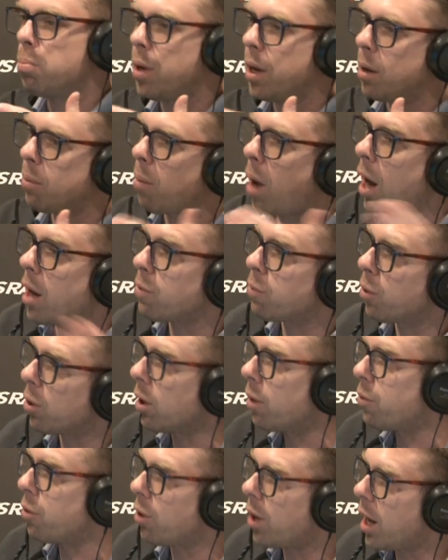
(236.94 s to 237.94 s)
being
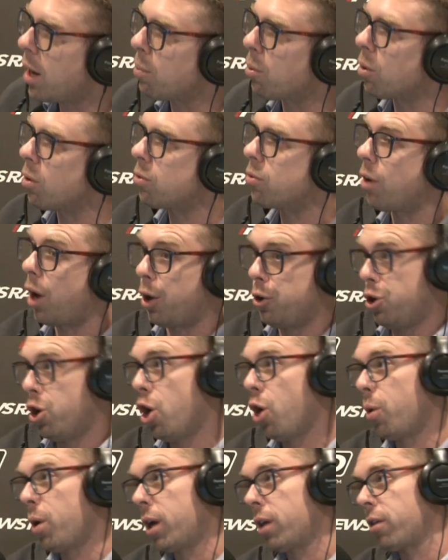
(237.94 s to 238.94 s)
mindful of your neighbors,
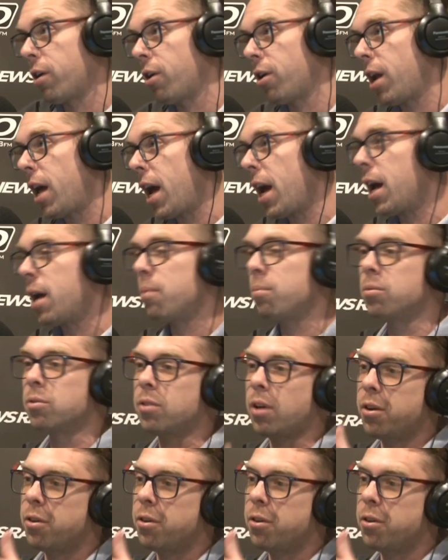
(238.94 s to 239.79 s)
knowing their names,